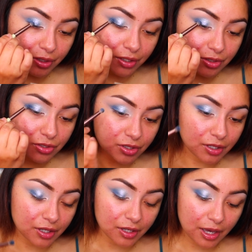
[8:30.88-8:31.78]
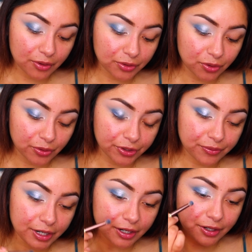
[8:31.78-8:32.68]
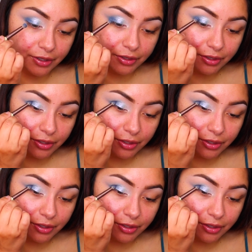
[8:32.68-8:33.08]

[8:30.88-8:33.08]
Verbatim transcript: into the outer corner right here.